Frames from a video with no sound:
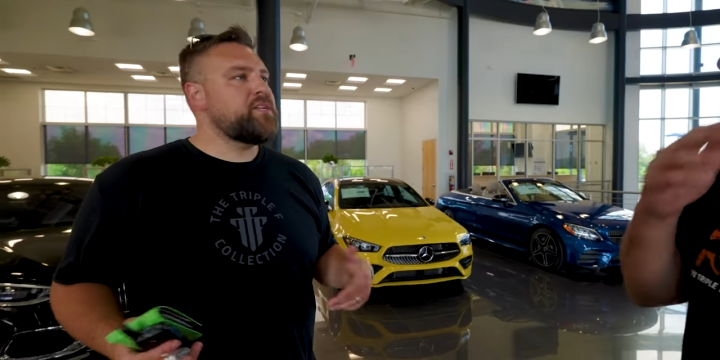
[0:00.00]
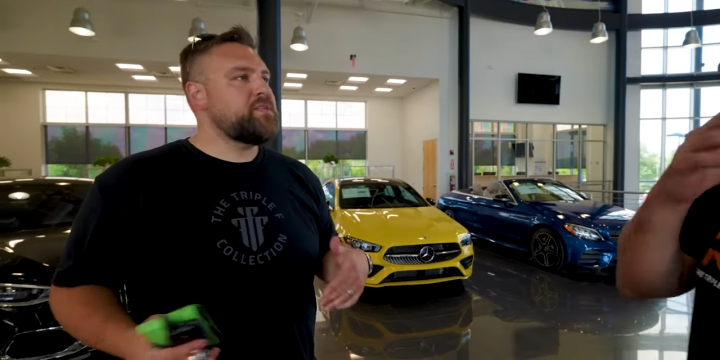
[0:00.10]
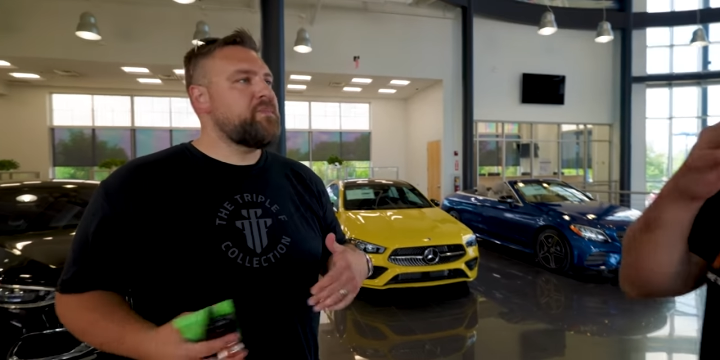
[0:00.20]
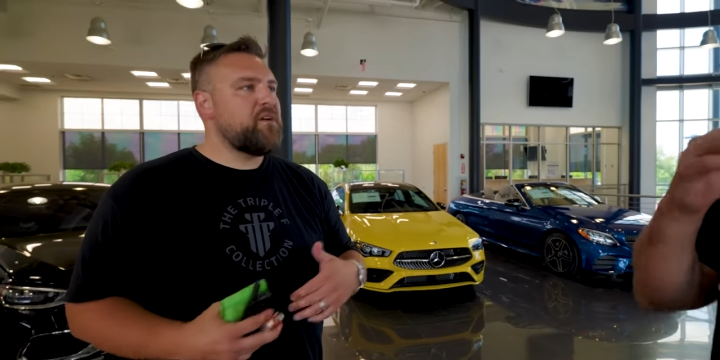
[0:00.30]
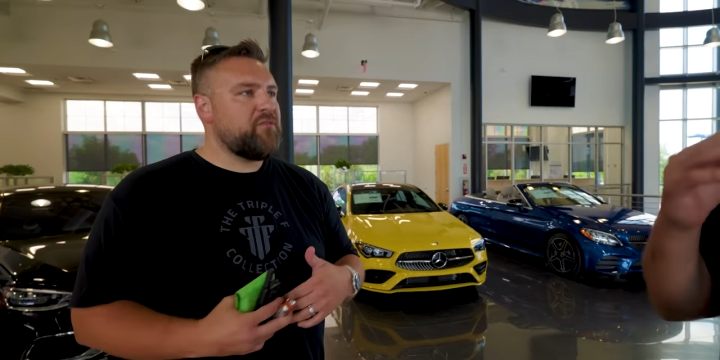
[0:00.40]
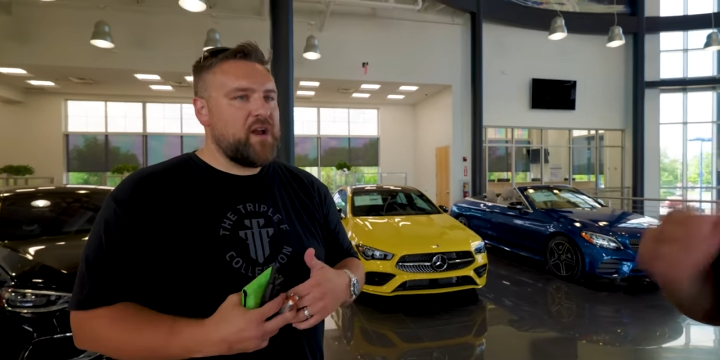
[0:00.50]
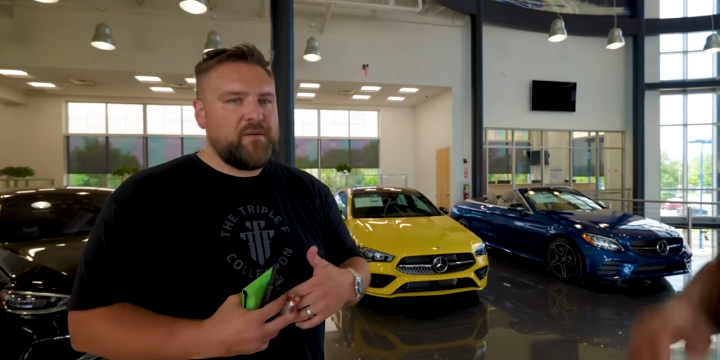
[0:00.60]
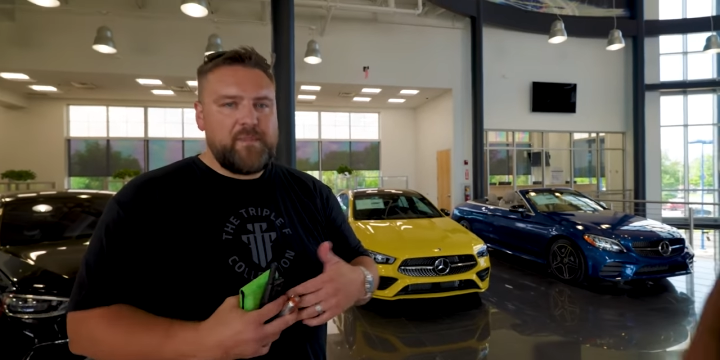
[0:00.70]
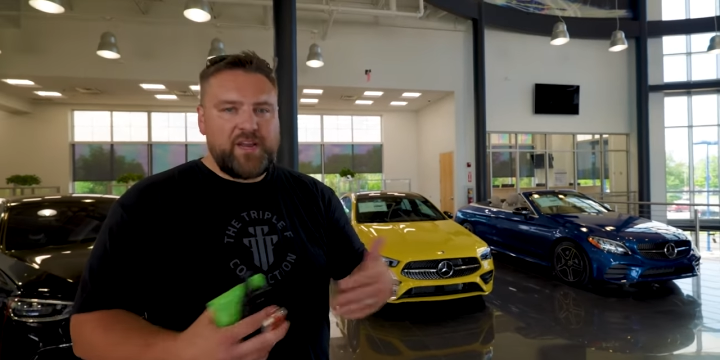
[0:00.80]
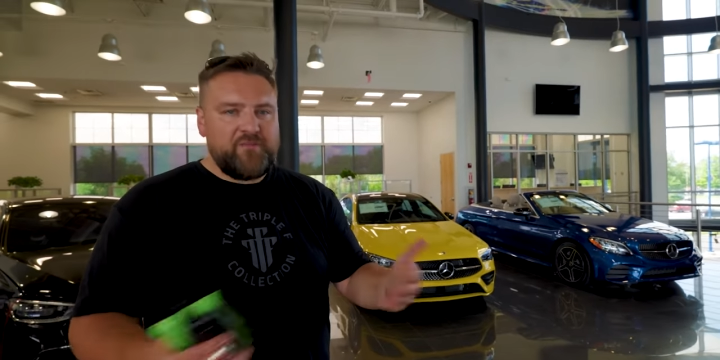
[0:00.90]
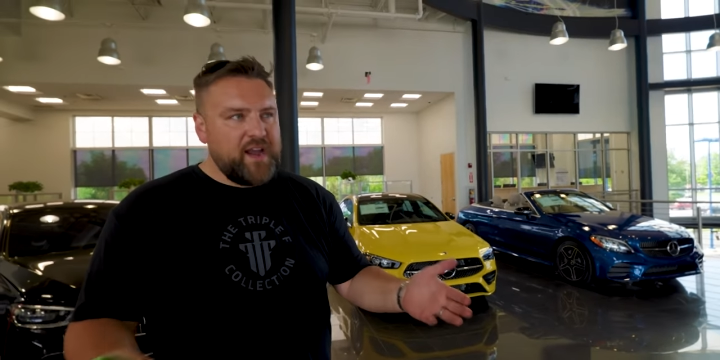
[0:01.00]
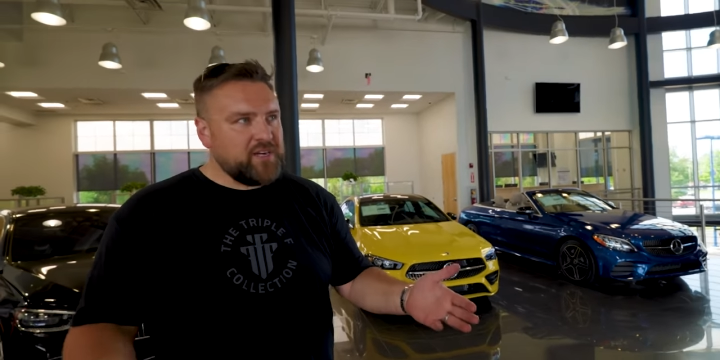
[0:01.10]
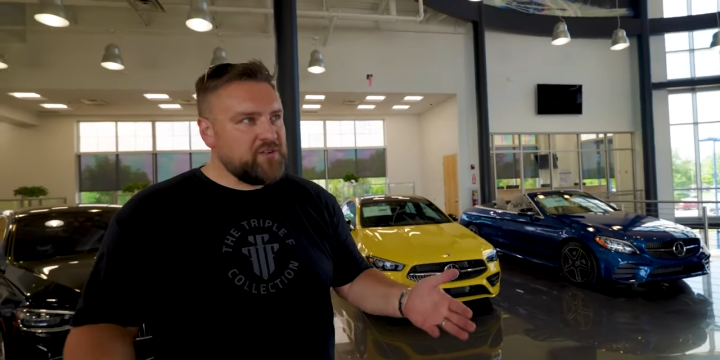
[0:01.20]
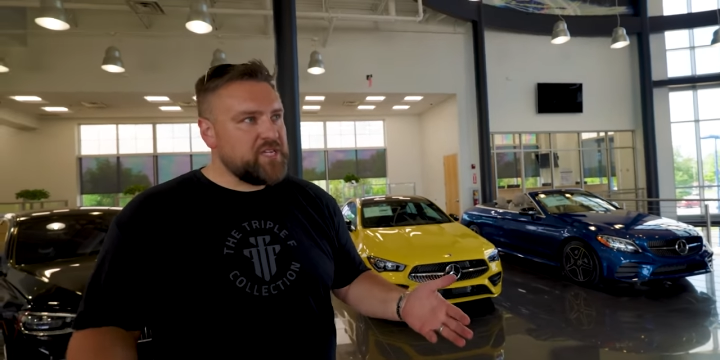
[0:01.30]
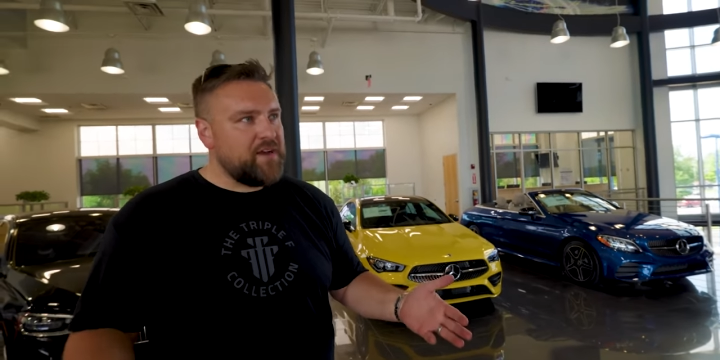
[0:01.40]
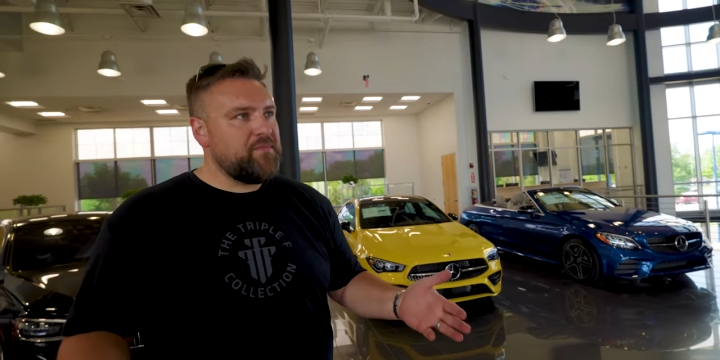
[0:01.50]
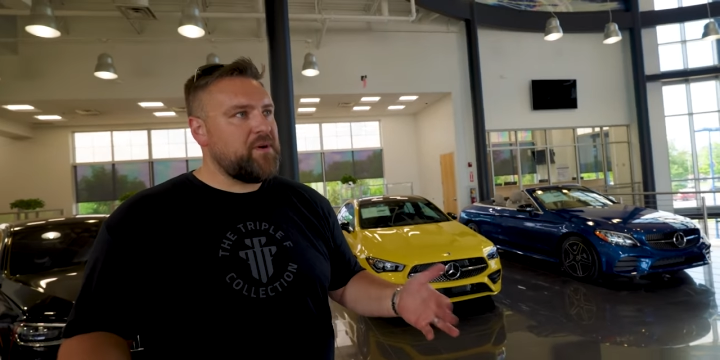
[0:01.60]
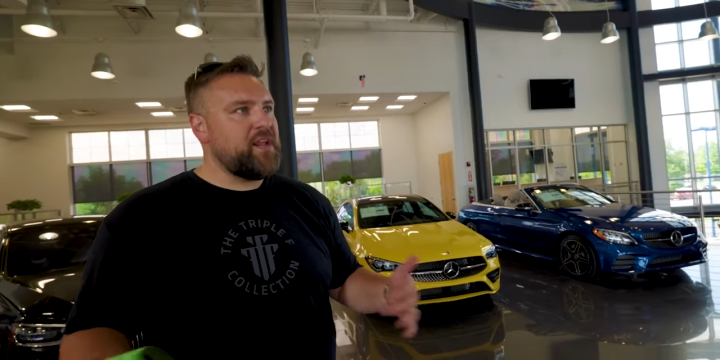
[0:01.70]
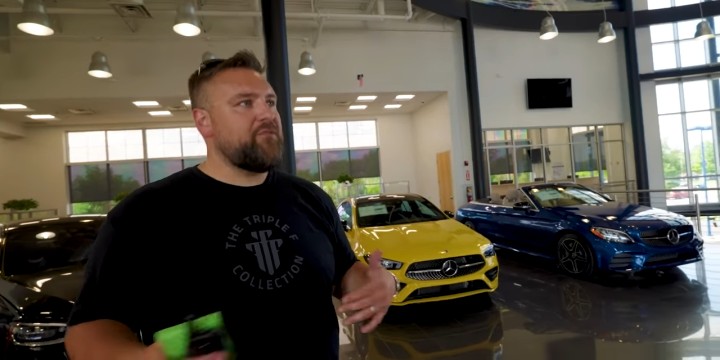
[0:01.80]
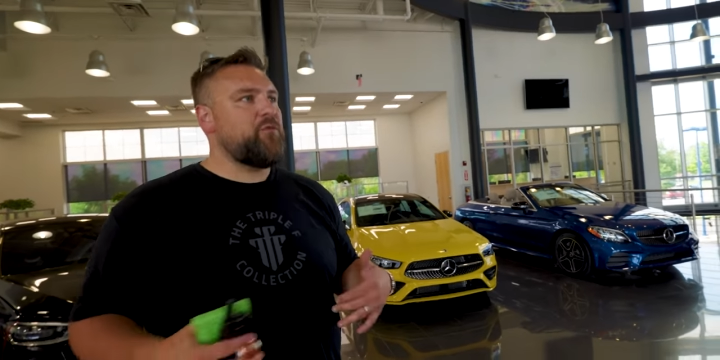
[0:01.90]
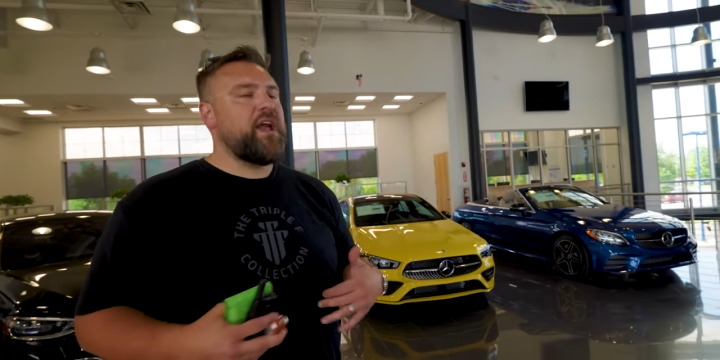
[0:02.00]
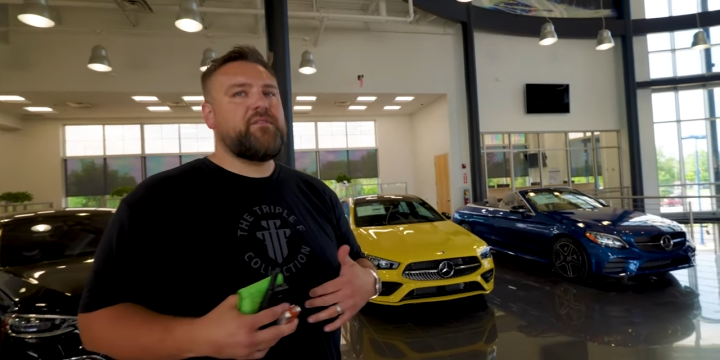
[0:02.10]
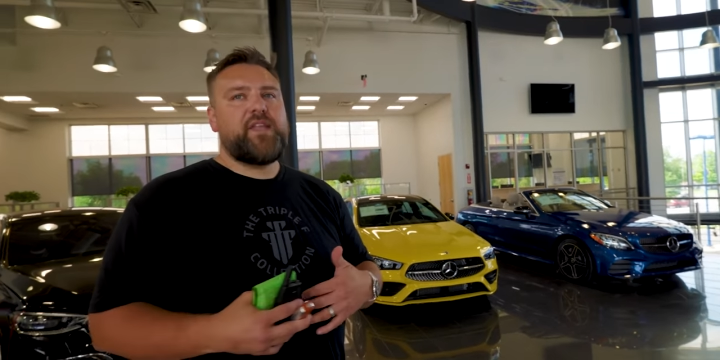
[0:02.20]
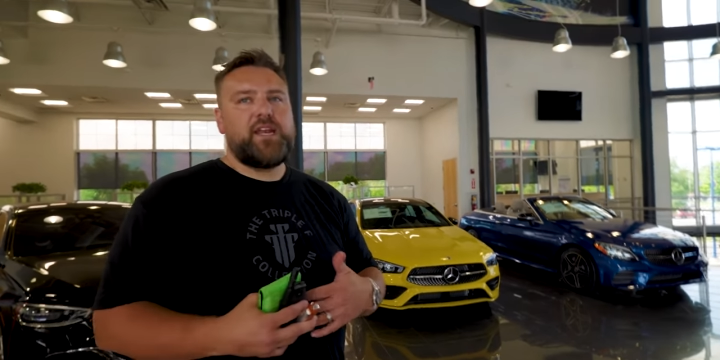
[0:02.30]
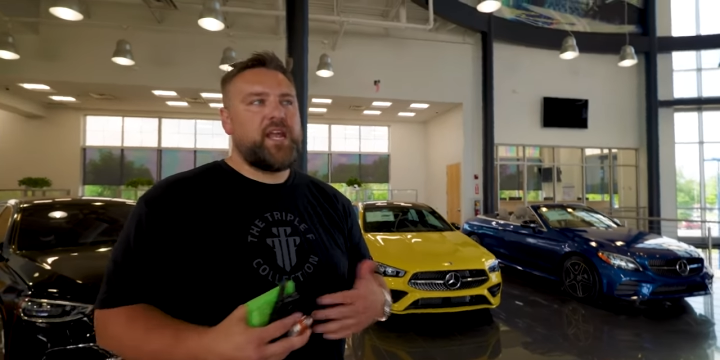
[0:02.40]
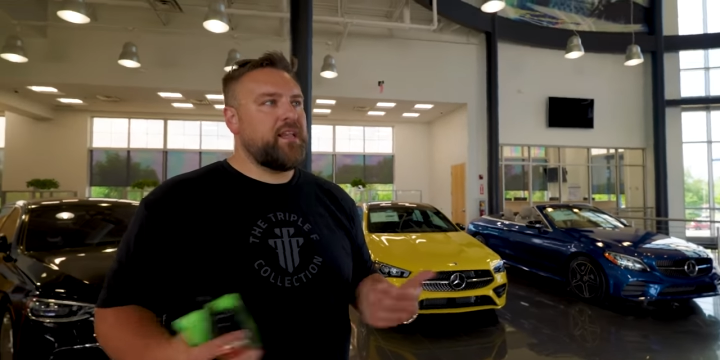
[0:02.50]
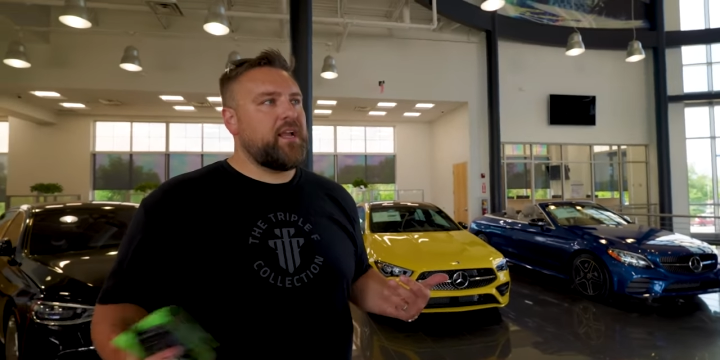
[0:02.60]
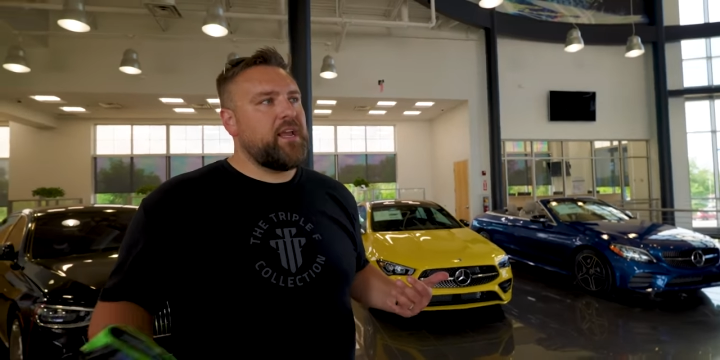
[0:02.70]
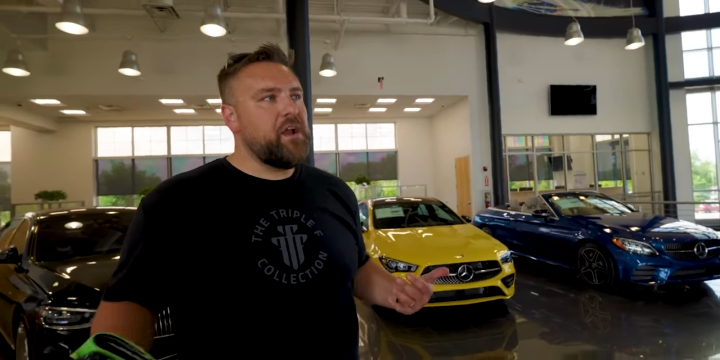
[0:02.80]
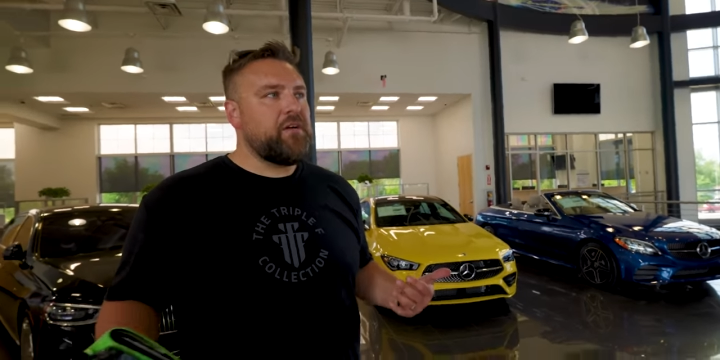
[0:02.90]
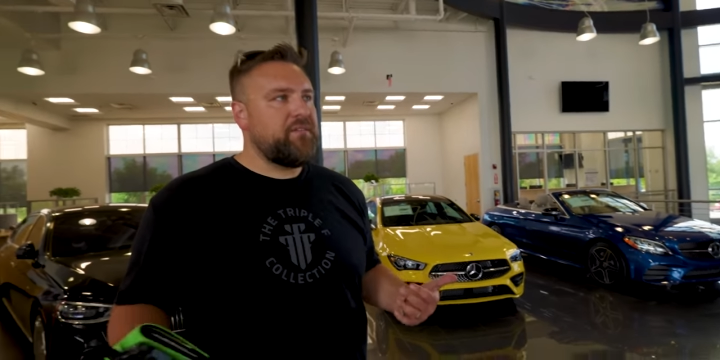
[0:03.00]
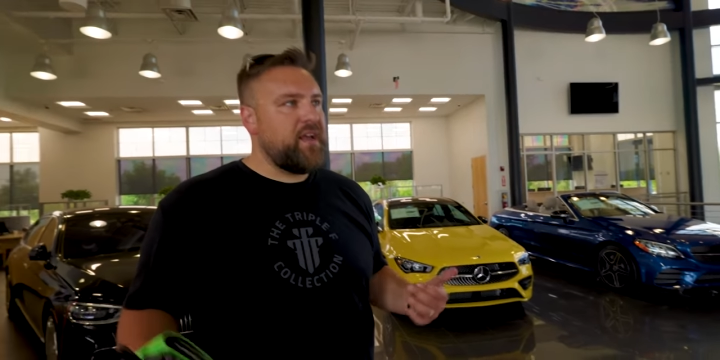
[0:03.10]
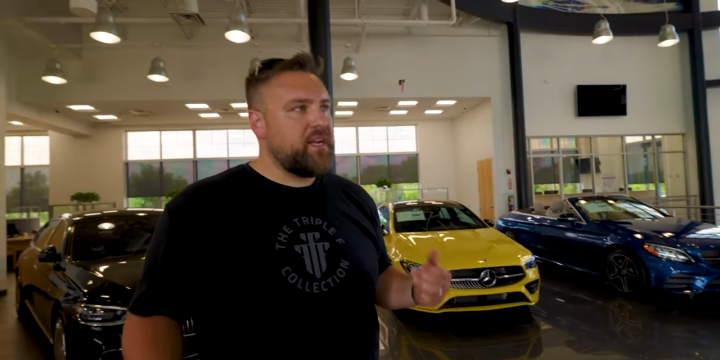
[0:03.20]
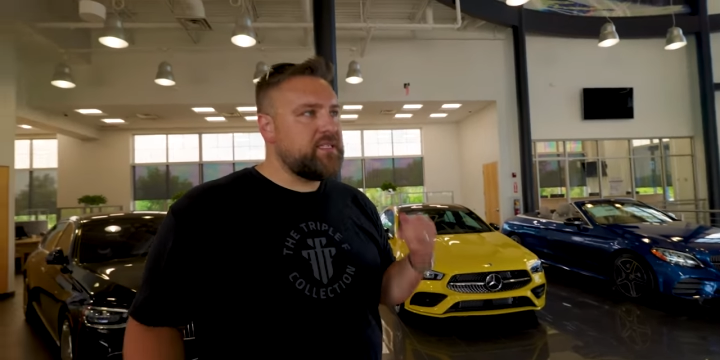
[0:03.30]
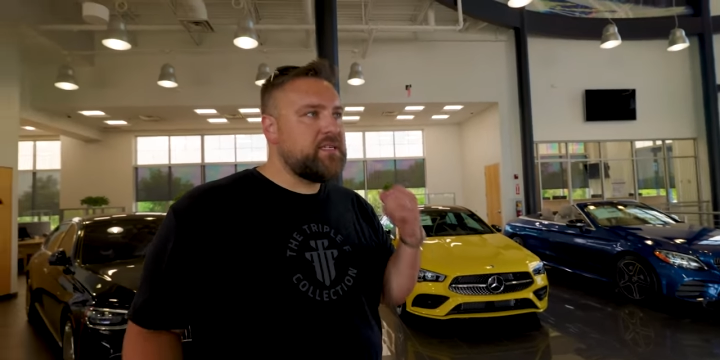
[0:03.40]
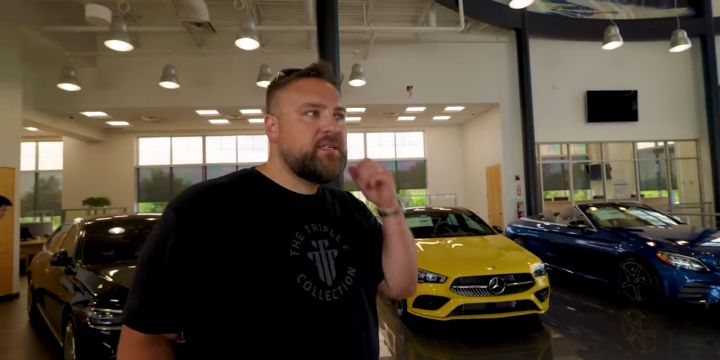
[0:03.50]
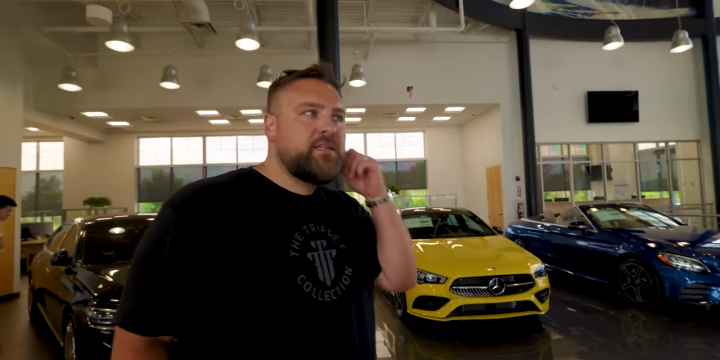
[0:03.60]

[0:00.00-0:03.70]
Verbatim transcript: It's just better for manufacturers, everybody, if we have that date like a year in advance.